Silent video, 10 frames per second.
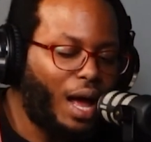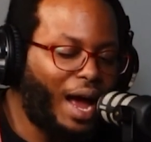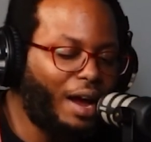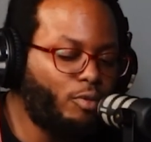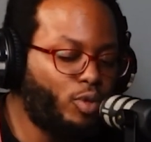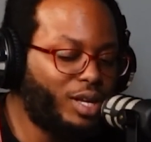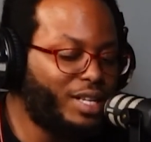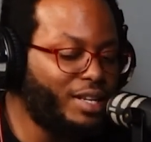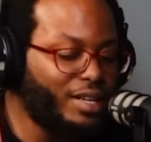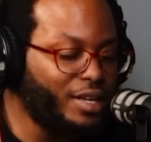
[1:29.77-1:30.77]
I
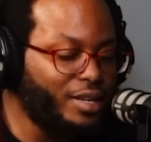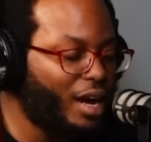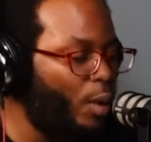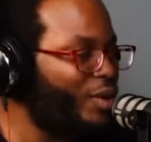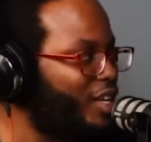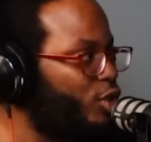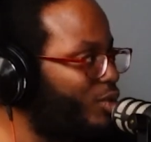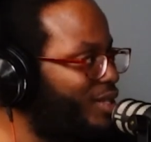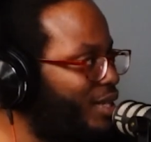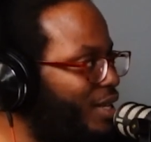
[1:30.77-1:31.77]
really need. I want to get you
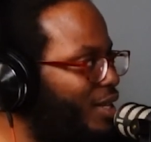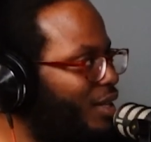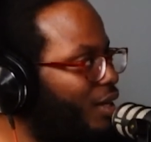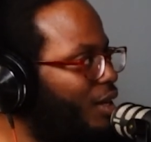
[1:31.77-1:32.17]
a CD."